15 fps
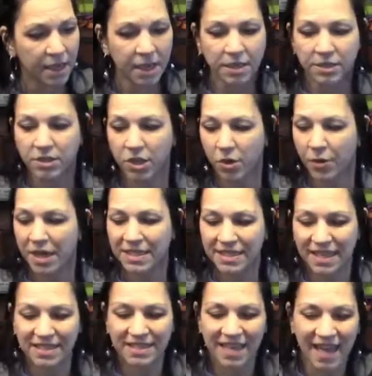So it,
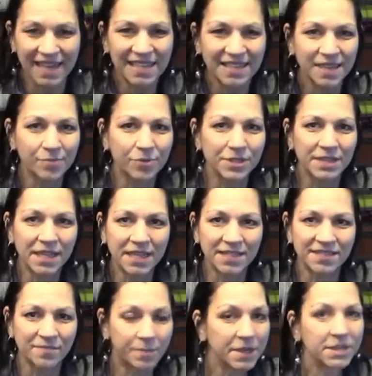it's kind of labor
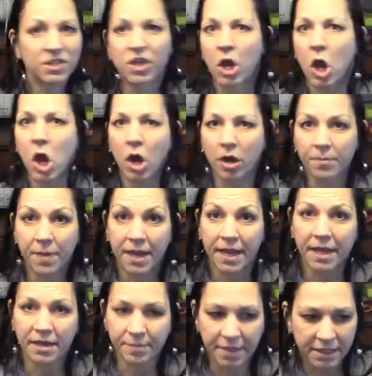intensive, but it's not hard by
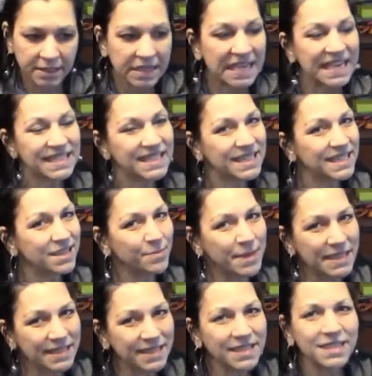any means. It's a little
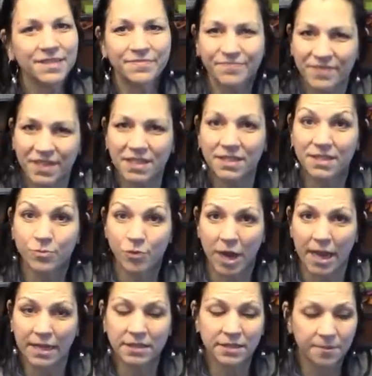messy, get some
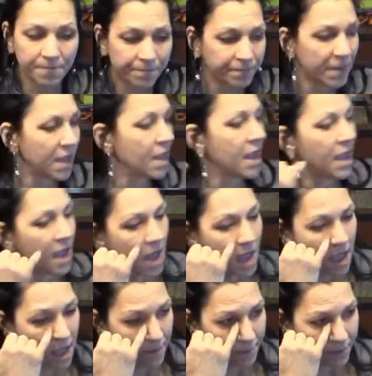rags.
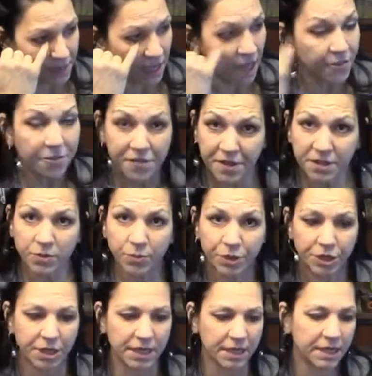Uh, but the other things we're
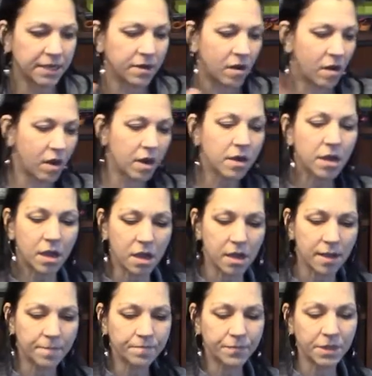going to need are,
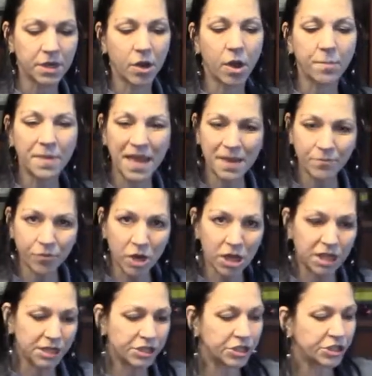um, you know, a
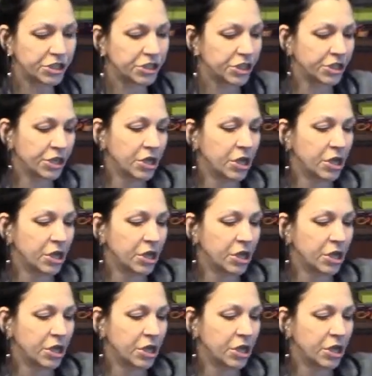paintbrush